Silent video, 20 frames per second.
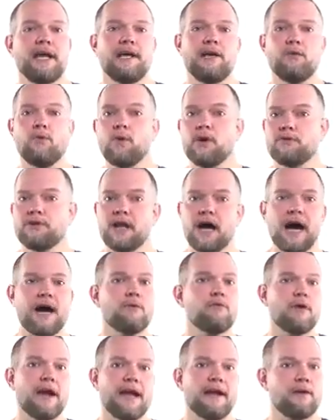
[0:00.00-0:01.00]
and it will
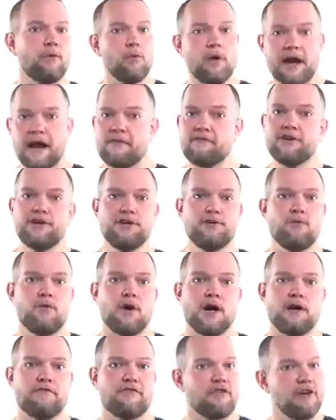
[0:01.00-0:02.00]
not rank whatever you
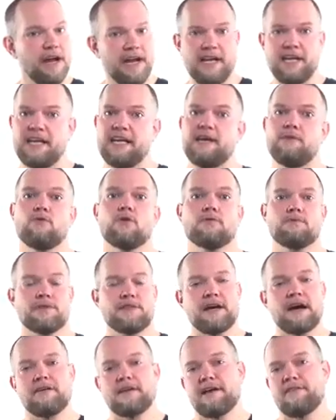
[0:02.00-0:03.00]
want for any keyword
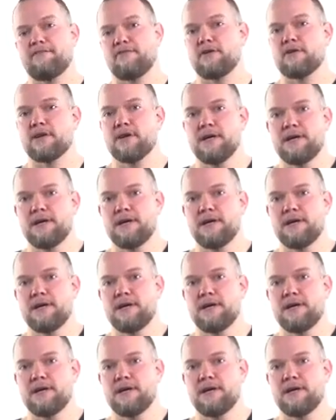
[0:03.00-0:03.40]
without effort.